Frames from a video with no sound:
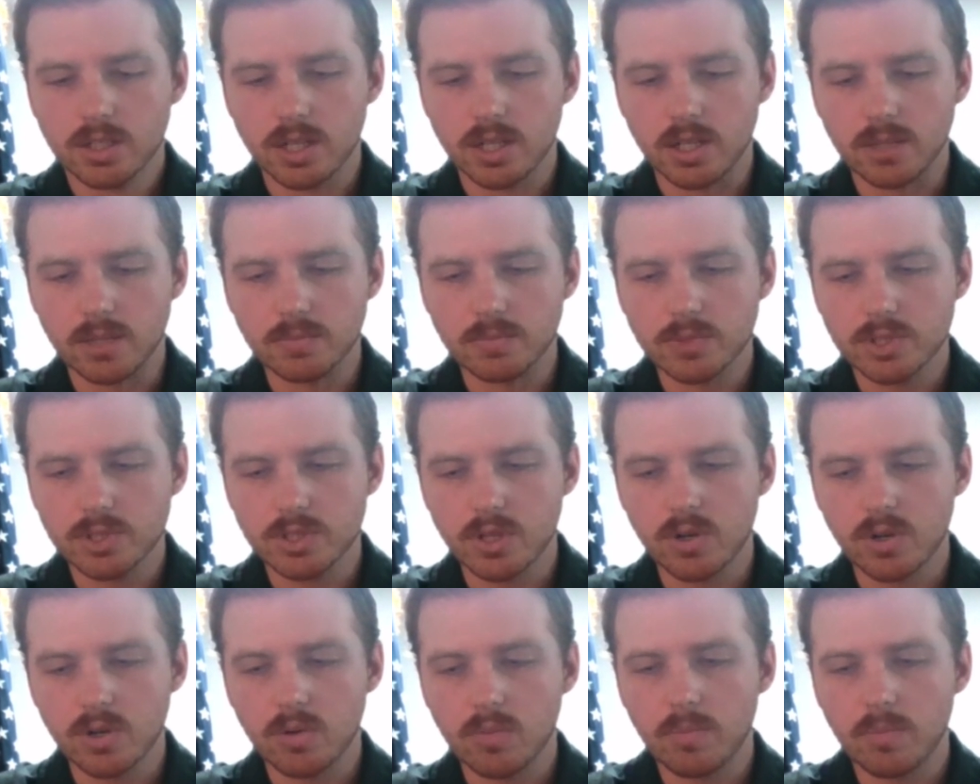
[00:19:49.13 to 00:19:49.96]

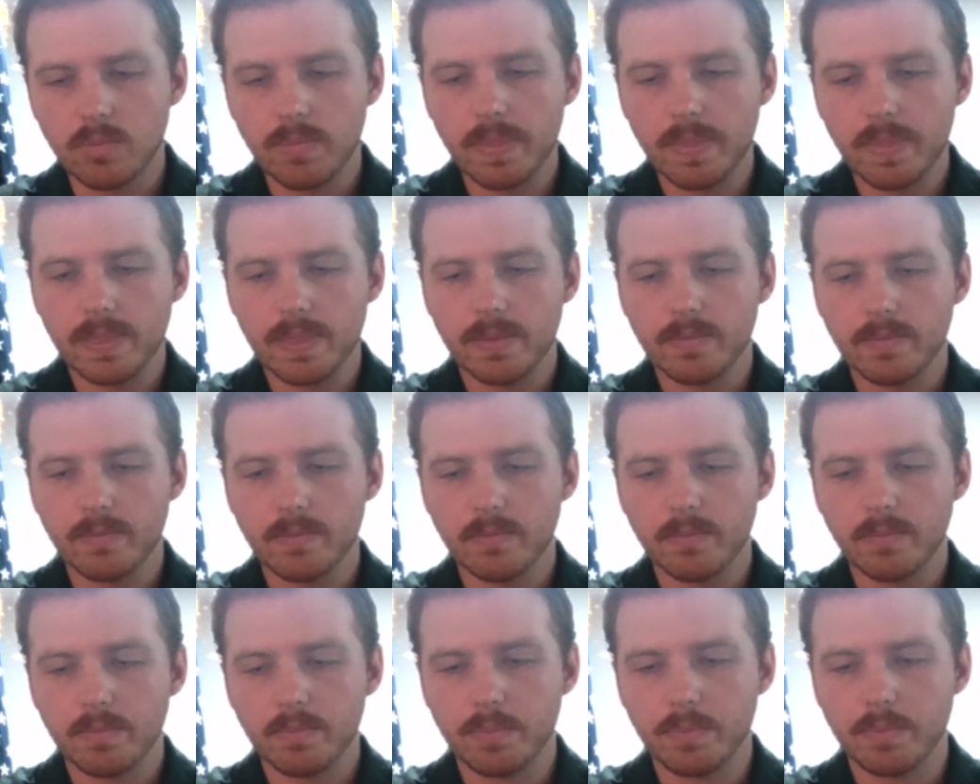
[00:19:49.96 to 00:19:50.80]

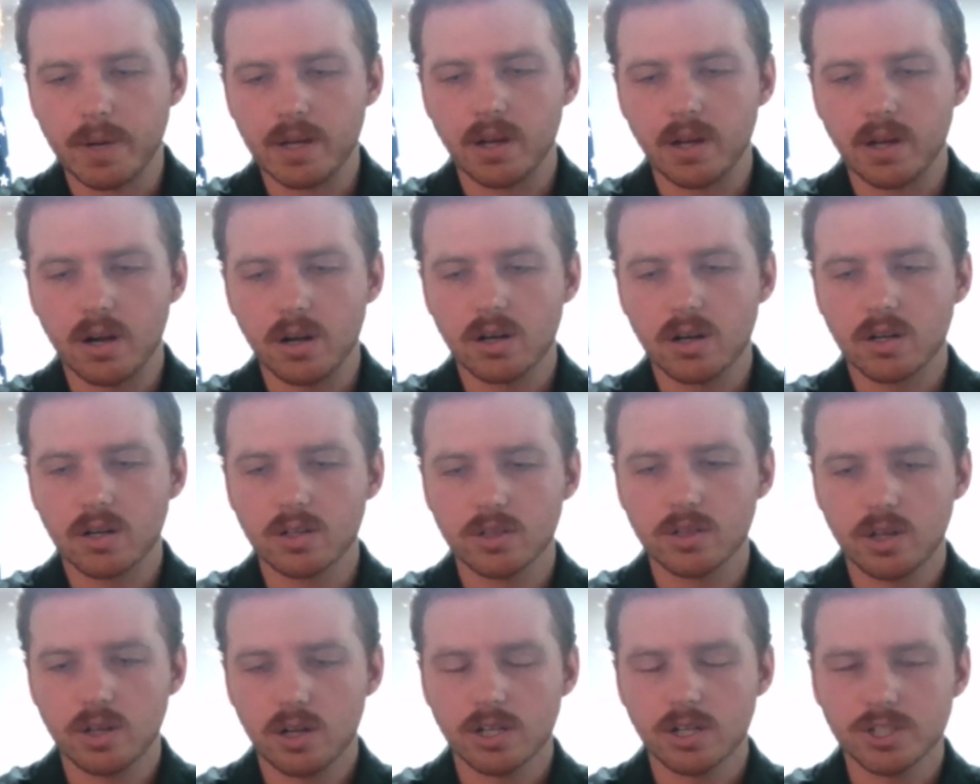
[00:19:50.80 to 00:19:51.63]
But
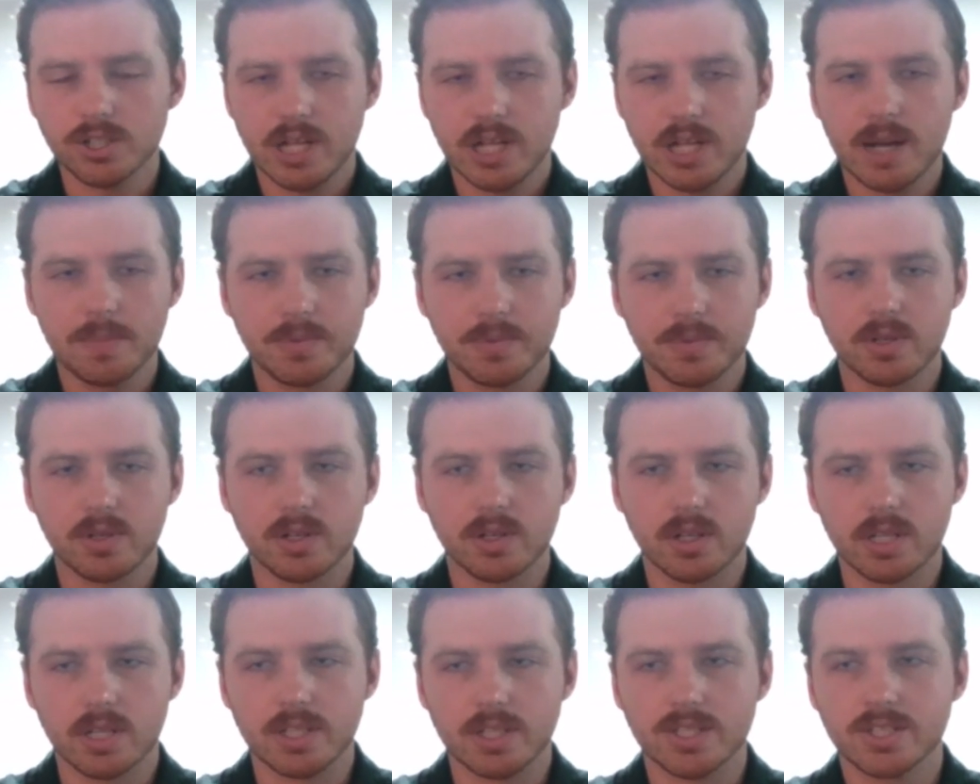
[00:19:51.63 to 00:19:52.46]
our
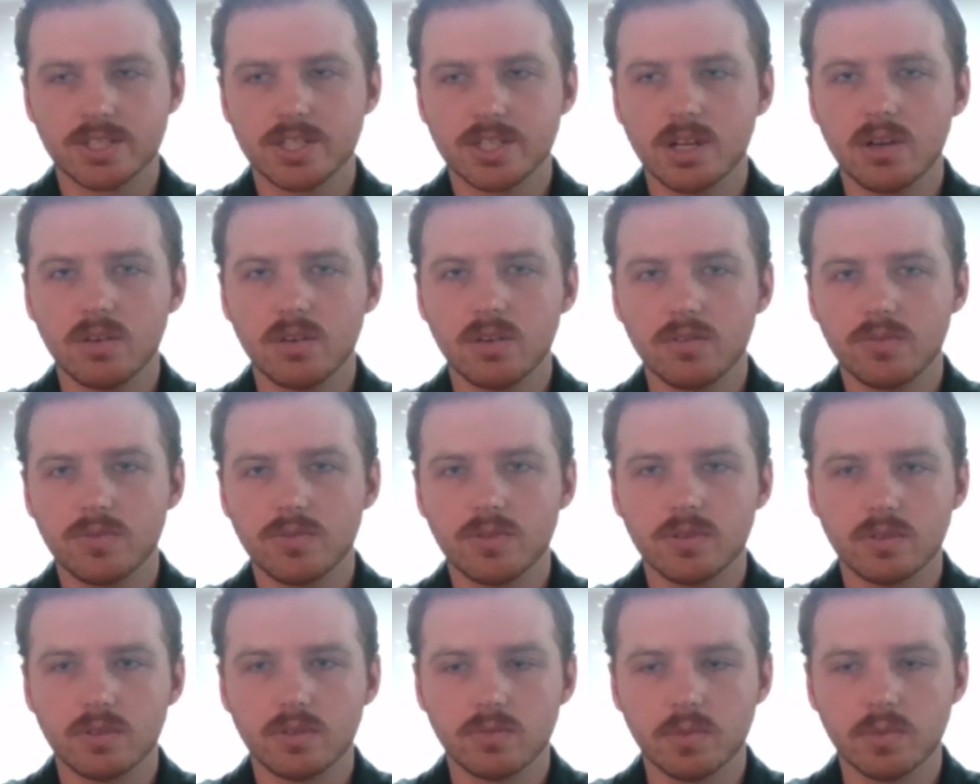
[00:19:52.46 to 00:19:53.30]
chapter
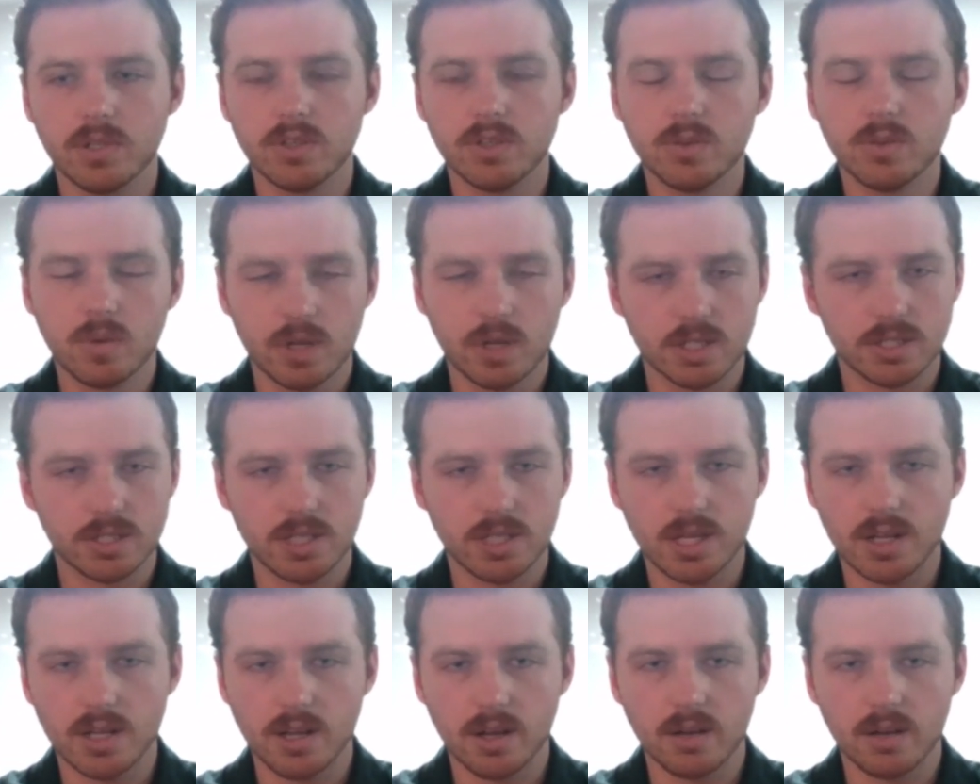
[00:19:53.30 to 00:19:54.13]
itself, we do want to
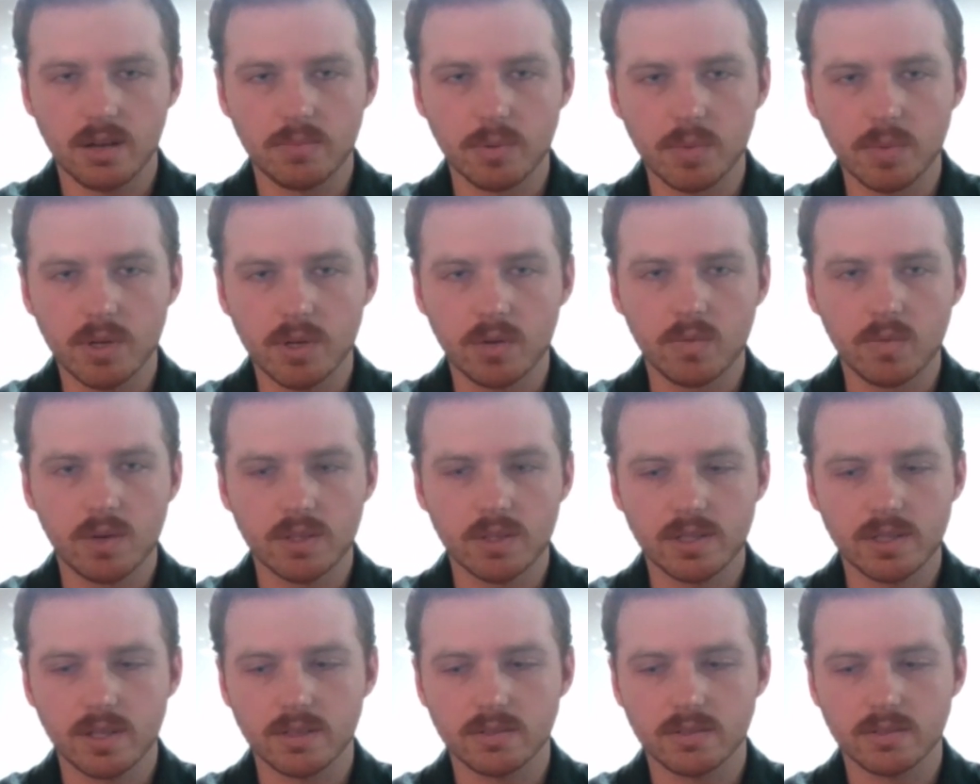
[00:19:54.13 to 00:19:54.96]
stand out, but we don't
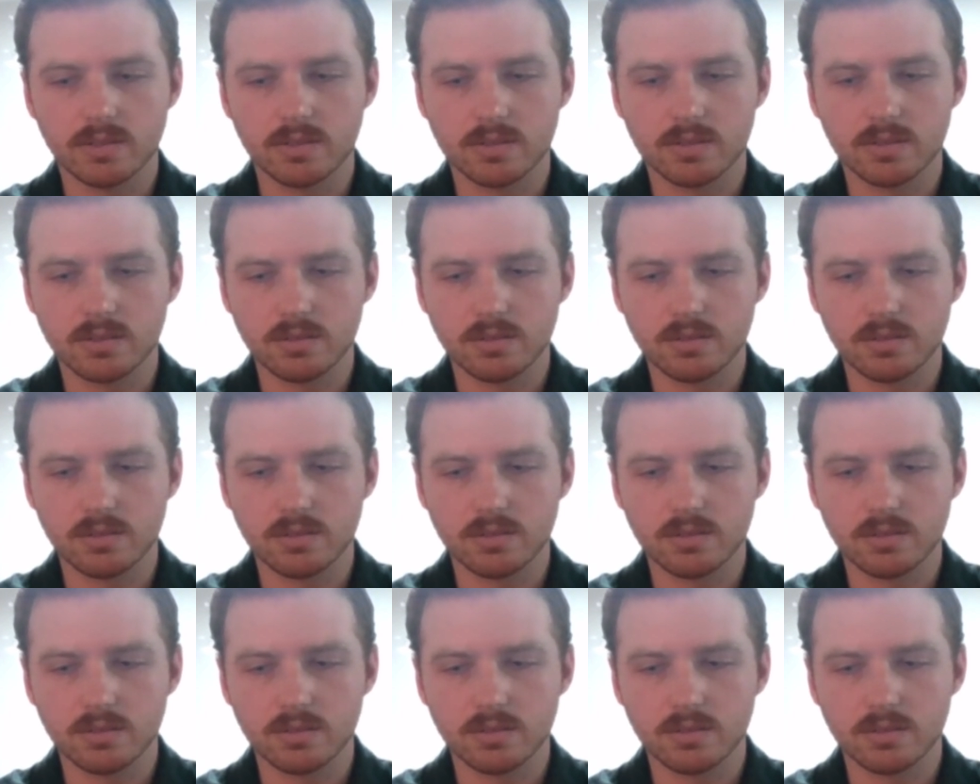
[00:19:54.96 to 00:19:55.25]
want that